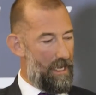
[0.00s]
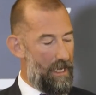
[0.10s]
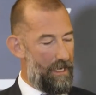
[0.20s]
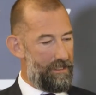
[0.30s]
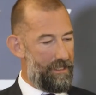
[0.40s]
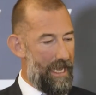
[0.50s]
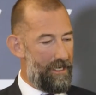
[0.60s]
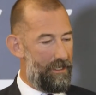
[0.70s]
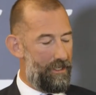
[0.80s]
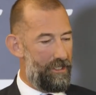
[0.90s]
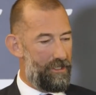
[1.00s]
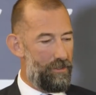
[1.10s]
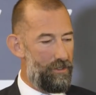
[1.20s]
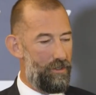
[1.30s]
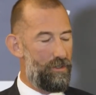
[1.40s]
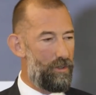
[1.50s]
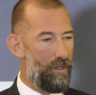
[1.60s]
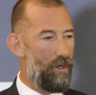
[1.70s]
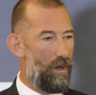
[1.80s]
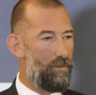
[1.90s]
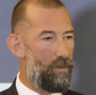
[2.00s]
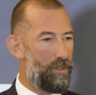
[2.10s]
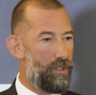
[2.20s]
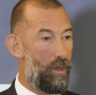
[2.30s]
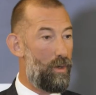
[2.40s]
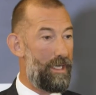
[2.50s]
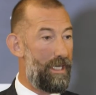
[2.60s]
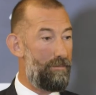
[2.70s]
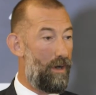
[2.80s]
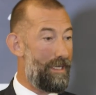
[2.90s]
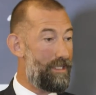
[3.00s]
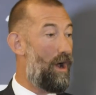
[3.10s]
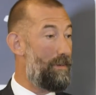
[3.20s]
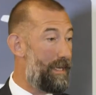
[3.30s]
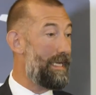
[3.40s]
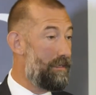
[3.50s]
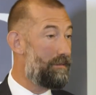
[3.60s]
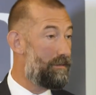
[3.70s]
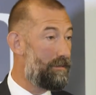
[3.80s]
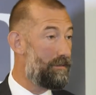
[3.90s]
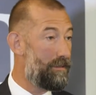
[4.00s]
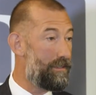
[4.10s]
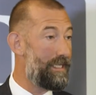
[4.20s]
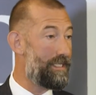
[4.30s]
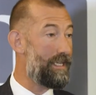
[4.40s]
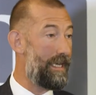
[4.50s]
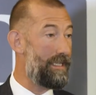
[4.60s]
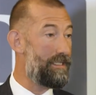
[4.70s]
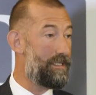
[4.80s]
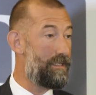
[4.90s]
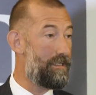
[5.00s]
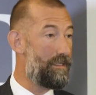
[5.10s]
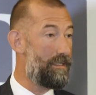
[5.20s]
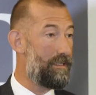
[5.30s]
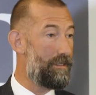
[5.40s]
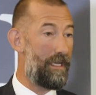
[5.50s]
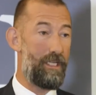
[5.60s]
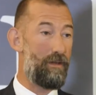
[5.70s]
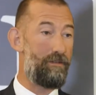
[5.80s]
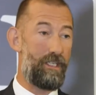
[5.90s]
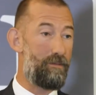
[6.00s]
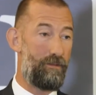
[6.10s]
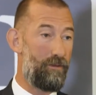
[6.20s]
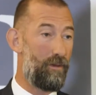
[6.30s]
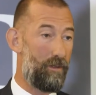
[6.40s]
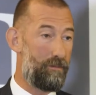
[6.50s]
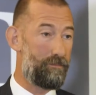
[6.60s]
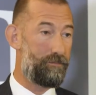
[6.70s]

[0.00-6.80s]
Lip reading: And as Alan alluded to, you do a lot more talking by typing these days than you ever did before.